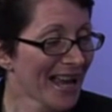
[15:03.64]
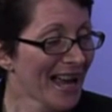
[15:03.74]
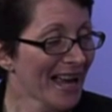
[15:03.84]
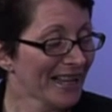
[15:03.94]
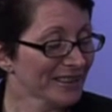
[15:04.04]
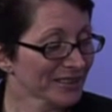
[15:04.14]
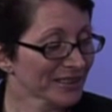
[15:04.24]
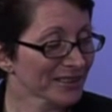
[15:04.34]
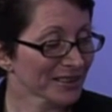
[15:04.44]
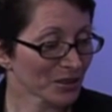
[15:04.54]

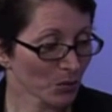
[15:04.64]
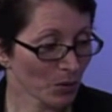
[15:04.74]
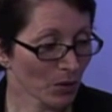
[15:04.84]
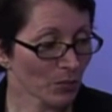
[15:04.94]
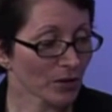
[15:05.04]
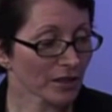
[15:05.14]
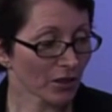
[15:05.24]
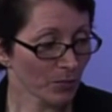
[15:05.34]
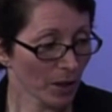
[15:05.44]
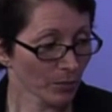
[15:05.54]
And so we went with
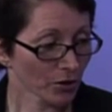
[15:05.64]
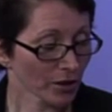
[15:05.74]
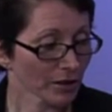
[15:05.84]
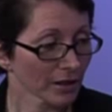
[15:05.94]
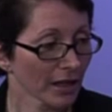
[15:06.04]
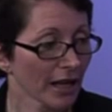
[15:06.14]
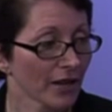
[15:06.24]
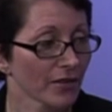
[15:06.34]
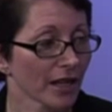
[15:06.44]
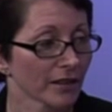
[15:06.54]
self-publishing.
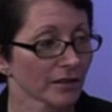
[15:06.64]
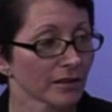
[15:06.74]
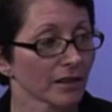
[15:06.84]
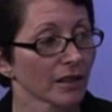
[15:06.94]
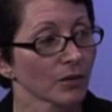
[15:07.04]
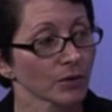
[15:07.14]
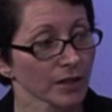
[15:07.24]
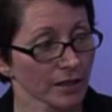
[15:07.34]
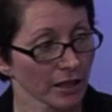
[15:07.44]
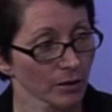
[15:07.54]
And then with the
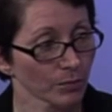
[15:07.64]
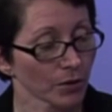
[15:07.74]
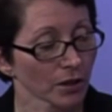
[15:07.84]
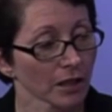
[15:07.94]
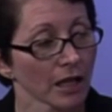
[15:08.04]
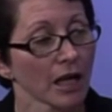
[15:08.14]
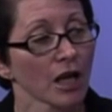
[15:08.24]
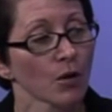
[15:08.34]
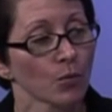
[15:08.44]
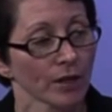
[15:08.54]
second book,
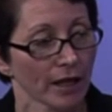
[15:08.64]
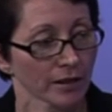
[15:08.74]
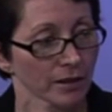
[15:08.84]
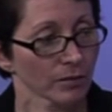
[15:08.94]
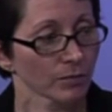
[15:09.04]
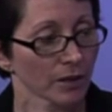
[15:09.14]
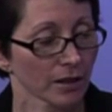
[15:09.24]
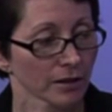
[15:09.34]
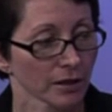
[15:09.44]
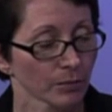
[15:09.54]
we had some
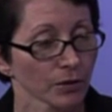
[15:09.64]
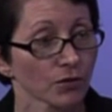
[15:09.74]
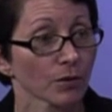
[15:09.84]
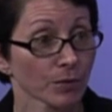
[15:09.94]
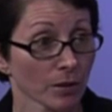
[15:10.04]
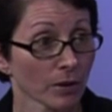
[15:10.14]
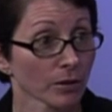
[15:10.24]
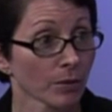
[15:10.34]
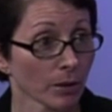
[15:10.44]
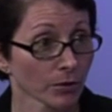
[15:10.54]
nibbles from some other
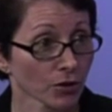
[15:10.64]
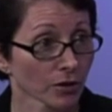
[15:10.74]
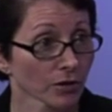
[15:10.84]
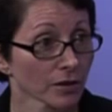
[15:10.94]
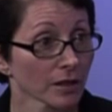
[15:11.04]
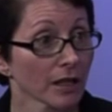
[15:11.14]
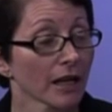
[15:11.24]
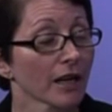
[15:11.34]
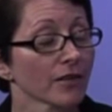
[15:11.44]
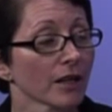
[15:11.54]
publishers.
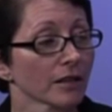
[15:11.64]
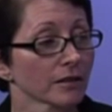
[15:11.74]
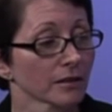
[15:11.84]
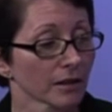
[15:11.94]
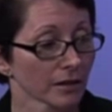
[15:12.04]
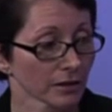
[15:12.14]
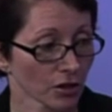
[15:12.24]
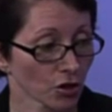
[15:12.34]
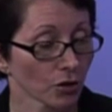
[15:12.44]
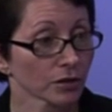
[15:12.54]
And then
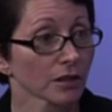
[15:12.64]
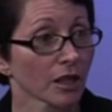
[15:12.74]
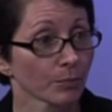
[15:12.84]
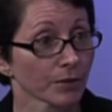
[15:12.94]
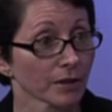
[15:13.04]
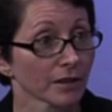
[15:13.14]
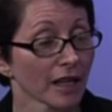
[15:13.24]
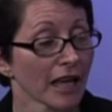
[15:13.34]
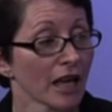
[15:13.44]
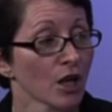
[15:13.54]
Stolten Company,
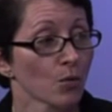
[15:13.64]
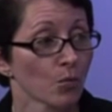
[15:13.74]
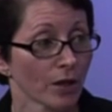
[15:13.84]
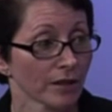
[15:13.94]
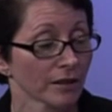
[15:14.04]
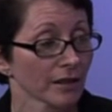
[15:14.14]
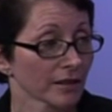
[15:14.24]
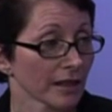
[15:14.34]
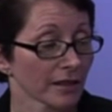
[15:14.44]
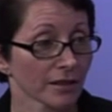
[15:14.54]
when
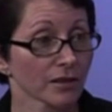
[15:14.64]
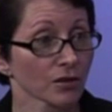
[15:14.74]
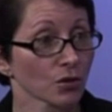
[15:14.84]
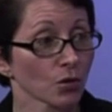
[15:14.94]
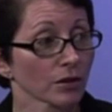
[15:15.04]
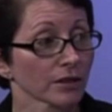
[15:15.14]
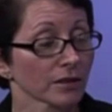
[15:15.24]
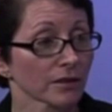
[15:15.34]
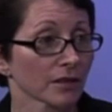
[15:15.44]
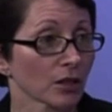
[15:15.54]
they saw it,
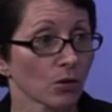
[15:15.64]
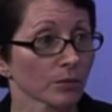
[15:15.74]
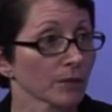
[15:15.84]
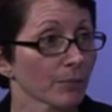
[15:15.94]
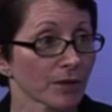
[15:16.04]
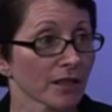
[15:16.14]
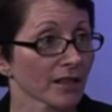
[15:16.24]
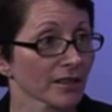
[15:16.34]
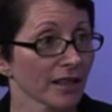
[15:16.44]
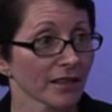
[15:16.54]
they called me up the next
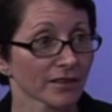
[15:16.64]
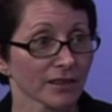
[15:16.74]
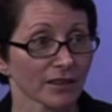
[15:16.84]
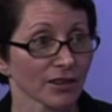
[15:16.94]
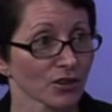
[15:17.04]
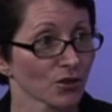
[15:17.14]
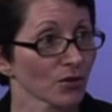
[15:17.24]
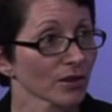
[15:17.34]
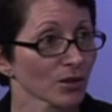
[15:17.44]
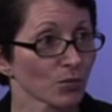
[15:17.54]
day and said, let's do
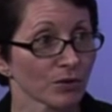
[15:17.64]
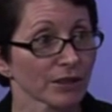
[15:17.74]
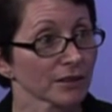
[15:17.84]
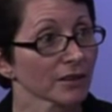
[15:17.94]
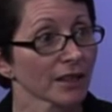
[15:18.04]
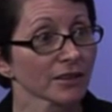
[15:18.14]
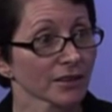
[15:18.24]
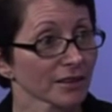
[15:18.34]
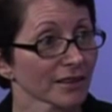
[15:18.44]
this. We really like it.